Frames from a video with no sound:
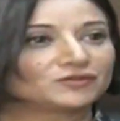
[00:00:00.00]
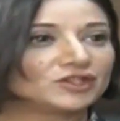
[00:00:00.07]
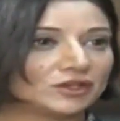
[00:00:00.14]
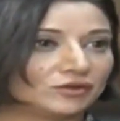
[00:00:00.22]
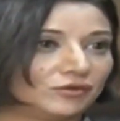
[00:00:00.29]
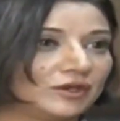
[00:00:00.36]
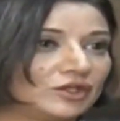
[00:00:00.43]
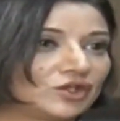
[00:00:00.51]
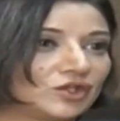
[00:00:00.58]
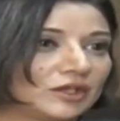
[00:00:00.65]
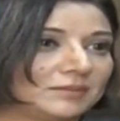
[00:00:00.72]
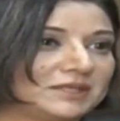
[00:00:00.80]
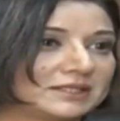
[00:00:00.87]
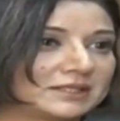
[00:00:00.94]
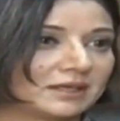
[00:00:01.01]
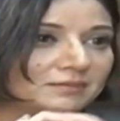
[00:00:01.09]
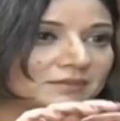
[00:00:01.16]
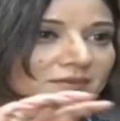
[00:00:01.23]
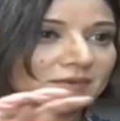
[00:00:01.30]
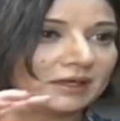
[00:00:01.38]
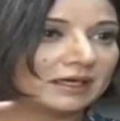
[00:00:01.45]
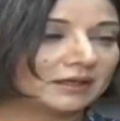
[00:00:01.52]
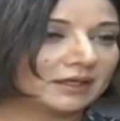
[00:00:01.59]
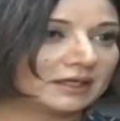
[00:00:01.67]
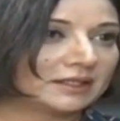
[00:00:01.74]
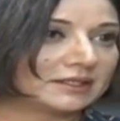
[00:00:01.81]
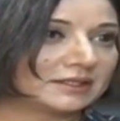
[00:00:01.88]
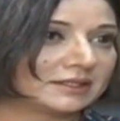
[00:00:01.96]
the fifth generation, I mean, some
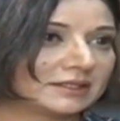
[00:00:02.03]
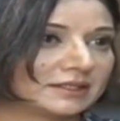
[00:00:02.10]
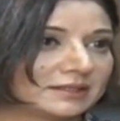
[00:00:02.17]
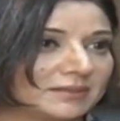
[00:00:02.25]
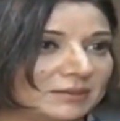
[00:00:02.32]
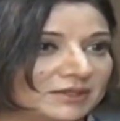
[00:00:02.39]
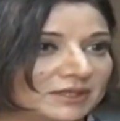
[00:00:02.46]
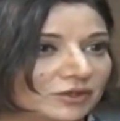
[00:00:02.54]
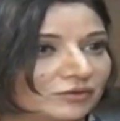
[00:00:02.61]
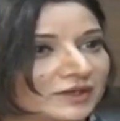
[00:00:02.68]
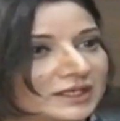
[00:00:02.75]
instances maybe